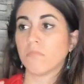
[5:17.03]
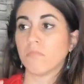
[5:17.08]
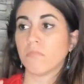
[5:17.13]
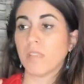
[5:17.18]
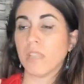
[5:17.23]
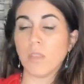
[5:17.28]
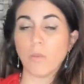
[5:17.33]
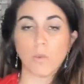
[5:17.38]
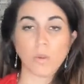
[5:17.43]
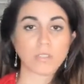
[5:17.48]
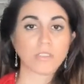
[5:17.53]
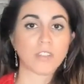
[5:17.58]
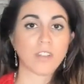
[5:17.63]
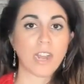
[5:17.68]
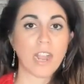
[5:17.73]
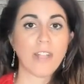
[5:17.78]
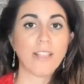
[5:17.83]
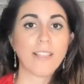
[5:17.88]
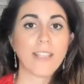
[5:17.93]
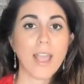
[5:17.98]
He works on
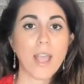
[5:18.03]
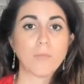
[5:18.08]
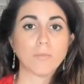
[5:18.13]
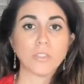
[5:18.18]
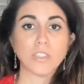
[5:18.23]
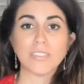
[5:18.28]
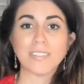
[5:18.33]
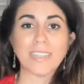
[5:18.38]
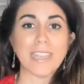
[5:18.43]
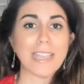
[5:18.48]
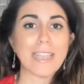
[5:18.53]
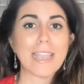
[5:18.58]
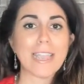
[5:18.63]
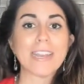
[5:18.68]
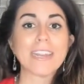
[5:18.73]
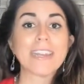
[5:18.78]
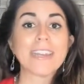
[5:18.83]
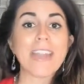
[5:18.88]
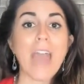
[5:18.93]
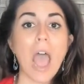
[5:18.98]
helicopters. He
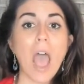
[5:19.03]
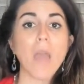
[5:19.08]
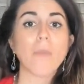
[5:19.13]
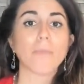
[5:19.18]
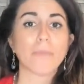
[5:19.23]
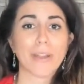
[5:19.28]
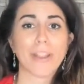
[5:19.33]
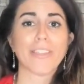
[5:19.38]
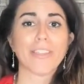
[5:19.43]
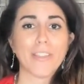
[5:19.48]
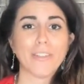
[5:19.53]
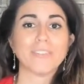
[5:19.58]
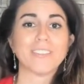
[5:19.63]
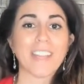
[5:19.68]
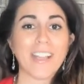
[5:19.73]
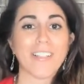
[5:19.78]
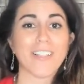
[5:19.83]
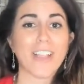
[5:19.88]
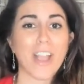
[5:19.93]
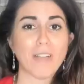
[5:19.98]
cannot bring those
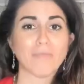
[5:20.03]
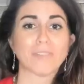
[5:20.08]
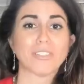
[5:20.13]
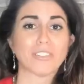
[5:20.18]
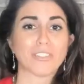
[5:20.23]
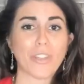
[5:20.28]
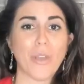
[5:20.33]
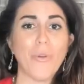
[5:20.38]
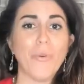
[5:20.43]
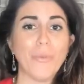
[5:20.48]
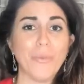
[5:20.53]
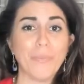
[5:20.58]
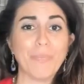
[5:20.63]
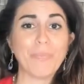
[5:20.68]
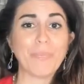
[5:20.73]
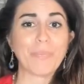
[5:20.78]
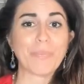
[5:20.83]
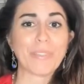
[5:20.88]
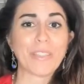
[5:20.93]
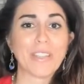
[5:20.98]
helicopters home.
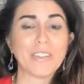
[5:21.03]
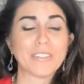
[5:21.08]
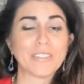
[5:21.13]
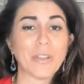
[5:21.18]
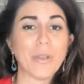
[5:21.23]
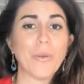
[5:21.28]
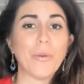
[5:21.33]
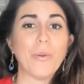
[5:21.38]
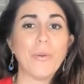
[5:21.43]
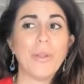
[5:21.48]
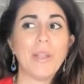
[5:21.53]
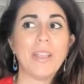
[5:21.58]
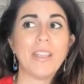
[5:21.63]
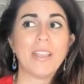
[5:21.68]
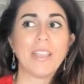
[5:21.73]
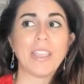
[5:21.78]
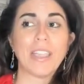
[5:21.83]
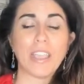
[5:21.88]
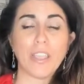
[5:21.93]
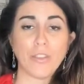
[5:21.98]
So
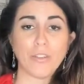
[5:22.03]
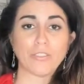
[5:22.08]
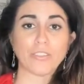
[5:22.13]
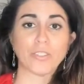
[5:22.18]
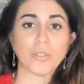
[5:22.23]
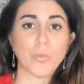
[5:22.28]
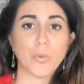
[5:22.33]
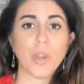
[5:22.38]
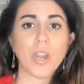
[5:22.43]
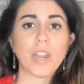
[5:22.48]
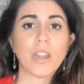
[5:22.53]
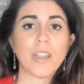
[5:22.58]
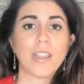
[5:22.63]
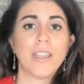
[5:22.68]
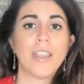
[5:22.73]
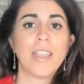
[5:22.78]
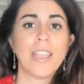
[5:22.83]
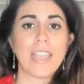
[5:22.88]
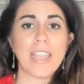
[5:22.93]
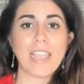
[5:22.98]
he goes to work.
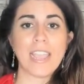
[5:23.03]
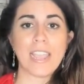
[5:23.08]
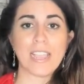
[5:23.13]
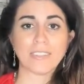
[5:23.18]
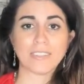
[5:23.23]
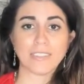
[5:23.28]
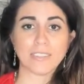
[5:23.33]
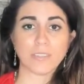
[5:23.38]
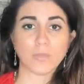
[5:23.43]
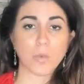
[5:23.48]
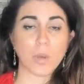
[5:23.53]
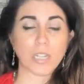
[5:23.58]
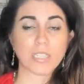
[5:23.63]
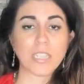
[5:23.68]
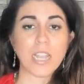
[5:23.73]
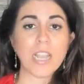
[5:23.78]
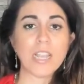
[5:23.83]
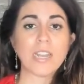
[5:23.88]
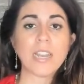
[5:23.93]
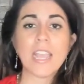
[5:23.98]
He gets his work
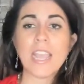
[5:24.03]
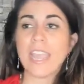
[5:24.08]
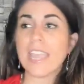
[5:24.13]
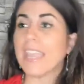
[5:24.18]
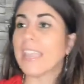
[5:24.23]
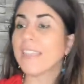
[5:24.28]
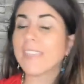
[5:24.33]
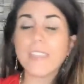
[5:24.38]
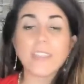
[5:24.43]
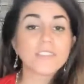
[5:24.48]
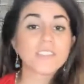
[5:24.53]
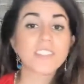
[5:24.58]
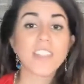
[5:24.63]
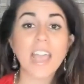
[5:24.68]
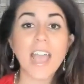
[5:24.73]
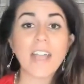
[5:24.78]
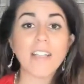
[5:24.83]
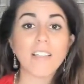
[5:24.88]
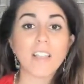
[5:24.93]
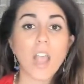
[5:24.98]
done. He leaves the
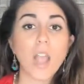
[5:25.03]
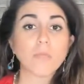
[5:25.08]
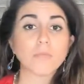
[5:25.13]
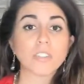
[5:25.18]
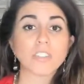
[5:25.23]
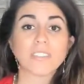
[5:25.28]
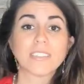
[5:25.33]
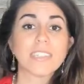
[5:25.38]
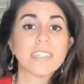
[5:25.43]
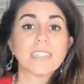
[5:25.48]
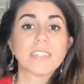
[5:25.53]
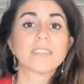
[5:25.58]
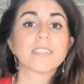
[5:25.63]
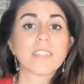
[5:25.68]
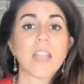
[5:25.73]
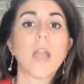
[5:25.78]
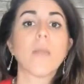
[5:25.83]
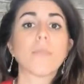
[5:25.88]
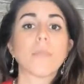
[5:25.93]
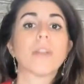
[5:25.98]
helicopters. He does
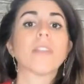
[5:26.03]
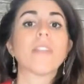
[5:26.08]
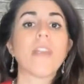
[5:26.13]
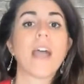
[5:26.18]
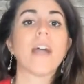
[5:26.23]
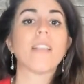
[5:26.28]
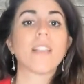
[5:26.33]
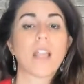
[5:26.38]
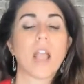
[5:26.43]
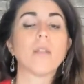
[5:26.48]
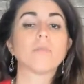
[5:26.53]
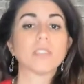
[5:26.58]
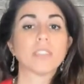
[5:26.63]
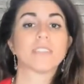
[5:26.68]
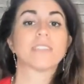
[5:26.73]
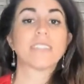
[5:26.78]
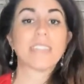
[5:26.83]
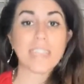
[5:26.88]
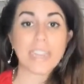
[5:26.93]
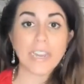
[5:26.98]
not bring the
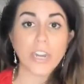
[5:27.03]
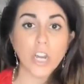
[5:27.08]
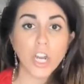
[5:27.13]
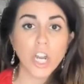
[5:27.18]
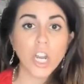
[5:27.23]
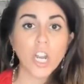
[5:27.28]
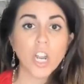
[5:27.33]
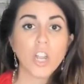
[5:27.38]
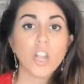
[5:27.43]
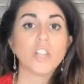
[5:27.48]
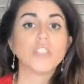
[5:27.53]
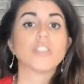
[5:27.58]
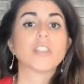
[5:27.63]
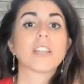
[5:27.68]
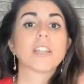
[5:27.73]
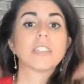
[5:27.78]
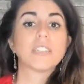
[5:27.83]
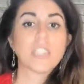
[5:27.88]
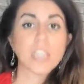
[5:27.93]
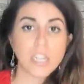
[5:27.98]
helicopters here to
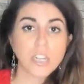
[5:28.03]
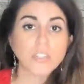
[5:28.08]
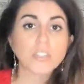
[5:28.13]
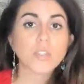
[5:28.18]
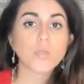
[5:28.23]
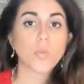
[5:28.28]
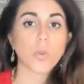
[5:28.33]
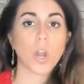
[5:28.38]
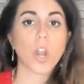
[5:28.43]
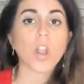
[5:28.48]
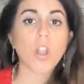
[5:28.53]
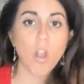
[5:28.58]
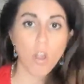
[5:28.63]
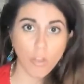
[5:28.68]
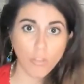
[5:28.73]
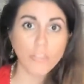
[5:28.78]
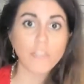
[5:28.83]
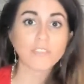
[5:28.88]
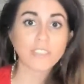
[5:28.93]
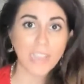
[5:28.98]
continue to work
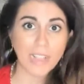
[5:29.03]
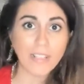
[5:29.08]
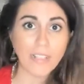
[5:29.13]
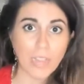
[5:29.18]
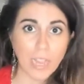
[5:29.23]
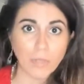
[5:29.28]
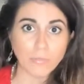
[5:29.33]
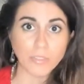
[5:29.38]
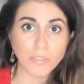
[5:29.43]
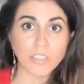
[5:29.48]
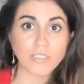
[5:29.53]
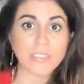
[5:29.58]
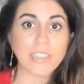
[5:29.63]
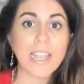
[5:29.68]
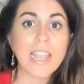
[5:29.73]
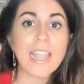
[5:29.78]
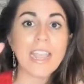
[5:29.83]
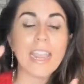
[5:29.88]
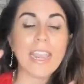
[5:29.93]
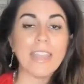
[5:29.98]
on those helicopters.
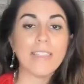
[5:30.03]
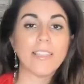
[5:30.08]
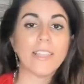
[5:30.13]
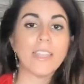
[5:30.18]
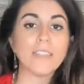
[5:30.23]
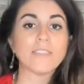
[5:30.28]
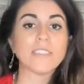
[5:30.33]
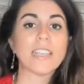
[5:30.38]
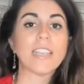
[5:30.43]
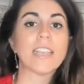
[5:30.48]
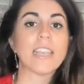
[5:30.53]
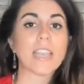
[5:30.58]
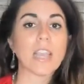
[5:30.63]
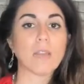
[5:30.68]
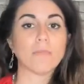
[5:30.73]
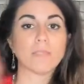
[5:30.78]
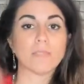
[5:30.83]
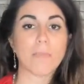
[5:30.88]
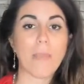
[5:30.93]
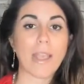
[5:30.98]
He leaves it. He
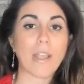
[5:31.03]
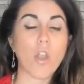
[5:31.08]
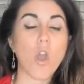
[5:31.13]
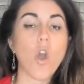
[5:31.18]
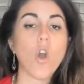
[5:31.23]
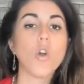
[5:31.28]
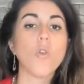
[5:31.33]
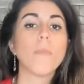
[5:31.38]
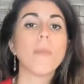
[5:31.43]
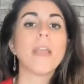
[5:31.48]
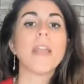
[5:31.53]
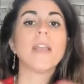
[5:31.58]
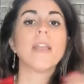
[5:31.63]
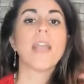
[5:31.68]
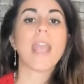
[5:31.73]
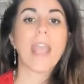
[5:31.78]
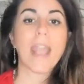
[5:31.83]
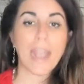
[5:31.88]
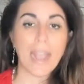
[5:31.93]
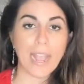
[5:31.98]
comes back home,
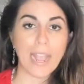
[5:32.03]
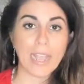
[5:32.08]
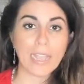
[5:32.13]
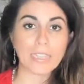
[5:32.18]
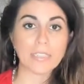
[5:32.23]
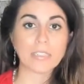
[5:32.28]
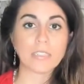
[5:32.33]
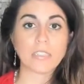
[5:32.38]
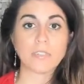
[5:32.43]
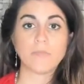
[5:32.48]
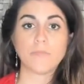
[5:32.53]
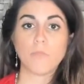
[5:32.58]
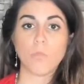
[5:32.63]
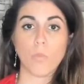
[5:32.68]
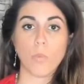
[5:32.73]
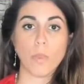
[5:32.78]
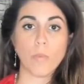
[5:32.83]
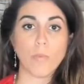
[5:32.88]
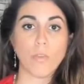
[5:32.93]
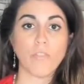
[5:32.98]
and
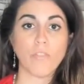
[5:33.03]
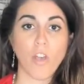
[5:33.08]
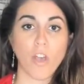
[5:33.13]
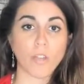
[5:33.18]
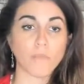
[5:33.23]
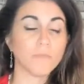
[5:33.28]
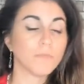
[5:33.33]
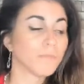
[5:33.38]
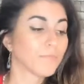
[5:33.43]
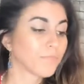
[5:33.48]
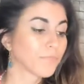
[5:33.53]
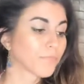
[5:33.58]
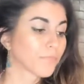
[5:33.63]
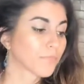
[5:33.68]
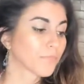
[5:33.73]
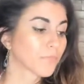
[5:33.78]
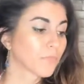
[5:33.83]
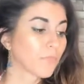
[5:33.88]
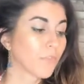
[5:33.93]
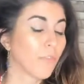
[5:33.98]
we move on.
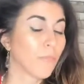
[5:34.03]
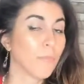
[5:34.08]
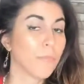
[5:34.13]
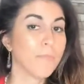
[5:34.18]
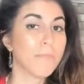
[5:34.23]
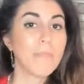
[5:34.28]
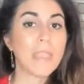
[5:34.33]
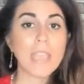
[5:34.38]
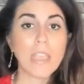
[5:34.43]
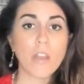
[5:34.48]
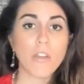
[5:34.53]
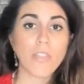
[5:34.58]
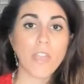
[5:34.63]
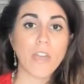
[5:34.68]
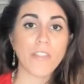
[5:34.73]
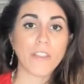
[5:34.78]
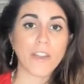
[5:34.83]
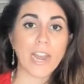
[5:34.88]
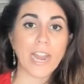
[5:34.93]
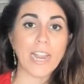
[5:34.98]
Me, on the
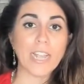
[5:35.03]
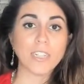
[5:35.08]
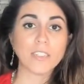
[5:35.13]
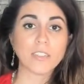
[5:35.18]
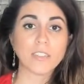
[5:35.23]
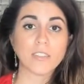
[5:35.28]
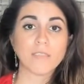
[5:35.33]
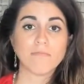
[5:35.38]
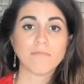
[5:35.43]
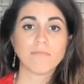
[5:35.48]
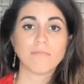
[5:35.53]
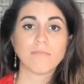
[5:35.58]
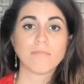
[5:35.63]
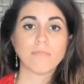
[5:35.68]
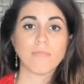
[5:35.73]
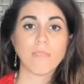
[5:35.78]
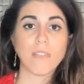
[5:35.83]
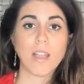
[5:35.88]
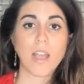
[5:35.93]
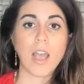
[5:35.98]
other hand,
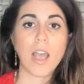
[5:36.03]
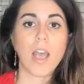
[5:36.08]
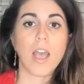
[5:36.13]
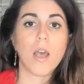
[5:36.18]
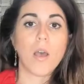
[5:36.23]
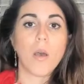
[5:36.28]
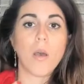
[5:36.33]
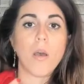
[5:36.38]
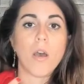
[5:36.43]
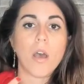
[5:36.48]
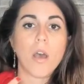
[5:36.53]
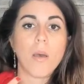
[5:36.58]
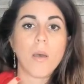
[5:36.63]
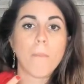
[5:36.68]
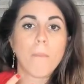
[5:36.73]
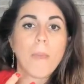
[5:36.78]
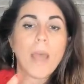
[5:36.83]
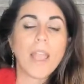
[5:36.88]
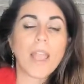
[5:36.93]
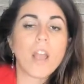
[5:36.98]

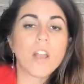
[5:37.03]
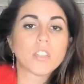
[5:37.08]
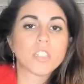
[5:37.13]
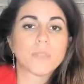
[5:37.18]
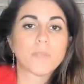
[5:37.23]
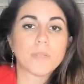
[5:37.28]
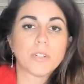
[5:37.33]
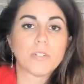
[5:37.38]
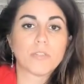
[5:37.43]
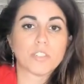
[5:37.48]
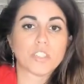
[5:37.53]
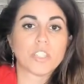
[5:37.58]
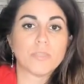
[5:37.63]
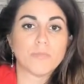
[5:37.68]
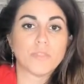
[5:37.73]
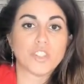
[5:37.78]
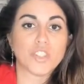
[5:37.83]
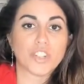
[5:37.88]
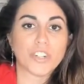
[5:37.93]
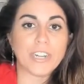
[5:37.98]
my entrepreneurship
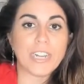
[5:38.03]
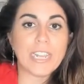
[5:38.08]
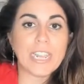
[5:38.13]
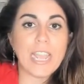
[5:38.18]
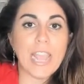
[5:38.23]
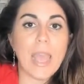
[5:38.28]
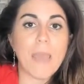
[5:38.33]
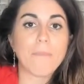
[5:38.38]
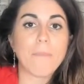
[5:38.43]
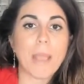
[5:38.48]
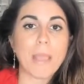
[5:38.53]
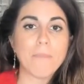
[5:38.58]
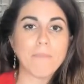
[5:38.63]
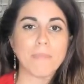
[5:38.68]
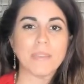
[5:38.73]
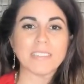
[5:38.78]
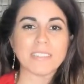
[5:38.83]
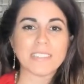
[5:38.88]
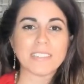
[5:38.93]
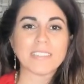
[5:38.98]
journey and my
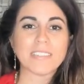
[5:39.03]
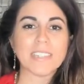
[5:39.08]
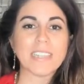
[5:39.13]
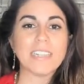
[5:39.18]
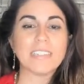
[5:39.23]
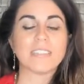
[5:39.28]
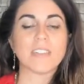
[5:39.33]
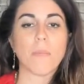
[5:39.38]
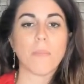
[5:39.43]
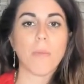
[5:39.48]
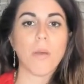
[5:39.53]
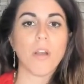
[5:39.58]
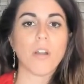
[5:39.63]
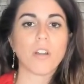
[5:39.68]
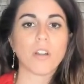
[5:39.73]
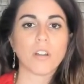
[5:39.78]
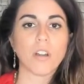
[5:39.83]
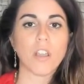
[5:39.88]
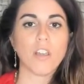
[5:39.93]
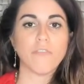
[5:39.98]
business is a
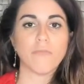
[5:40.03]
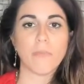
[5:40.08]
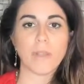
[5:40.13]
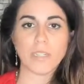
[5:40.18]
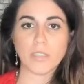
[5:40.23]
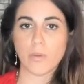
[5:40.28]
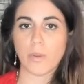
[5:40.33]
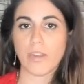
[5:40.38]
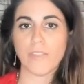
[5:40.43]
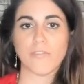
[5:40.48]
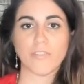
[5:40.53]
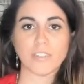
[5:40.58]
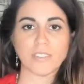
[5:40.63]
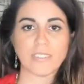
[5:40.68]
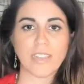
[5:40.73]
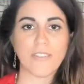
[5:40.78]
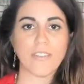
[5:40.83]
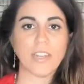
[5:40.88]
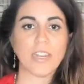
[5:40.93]
part of my 24/7.